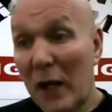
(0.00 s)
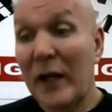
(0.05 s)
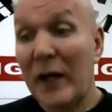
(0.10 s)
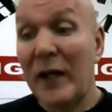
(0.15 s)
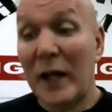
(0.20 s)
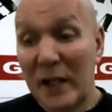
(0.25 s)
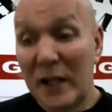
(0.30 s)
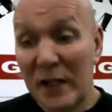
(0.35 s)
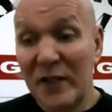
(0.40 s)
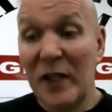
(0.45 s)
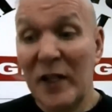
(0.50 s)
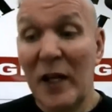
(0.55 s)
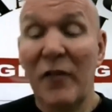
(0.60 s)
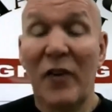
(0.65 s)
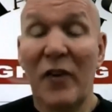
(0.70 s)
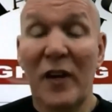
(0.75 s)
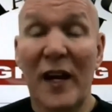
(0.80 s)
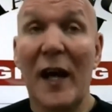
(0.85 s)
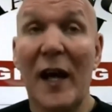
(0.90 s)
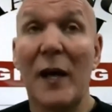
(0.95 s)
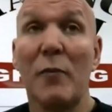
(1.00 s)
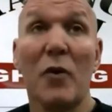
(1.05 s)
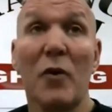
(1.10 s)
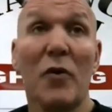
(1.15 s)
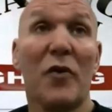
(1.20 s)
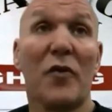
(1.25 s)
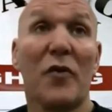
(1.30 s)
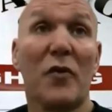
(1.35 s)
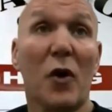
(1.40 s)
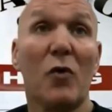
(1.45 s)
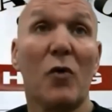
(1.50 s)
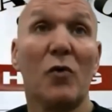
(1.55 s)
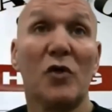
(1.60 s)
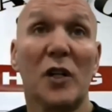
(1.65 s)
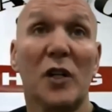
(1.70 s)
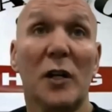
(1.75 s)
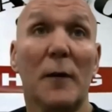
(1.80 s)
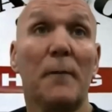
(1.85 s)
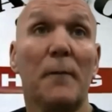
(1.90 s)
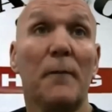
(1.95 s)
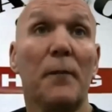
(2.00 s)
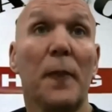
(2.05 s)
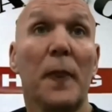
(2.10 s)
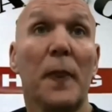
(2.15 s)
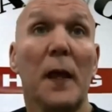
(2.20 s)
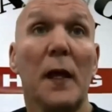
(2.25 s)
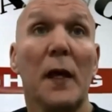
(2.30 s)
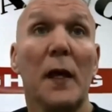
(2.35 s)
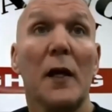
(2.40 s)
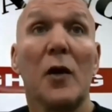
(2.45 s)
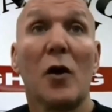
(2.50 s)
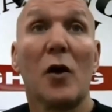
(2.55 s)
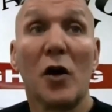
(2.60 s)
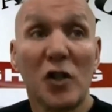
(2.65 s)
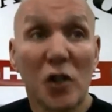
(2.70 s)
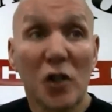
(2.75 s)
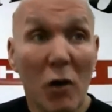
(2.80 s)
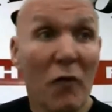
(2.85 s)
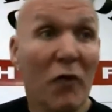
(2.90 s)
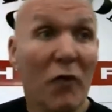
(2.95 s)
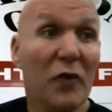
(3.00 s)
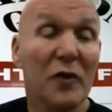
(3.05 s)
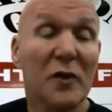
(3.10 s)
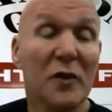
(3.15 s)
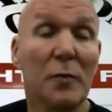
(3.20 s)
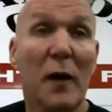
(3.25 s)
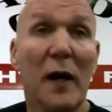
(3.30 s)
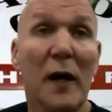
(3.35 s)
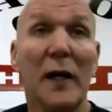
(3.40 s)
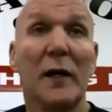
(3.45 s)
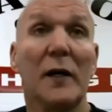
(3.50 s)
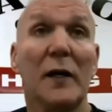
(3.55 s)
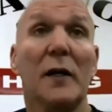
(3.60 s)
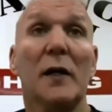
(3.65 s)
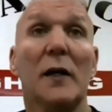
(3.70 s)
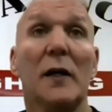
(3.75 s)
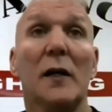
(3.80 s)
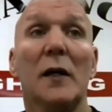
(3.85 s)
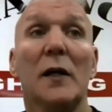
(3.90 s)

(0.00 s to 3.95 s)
And like I say, for 9 months of coaching him, got his confidence back,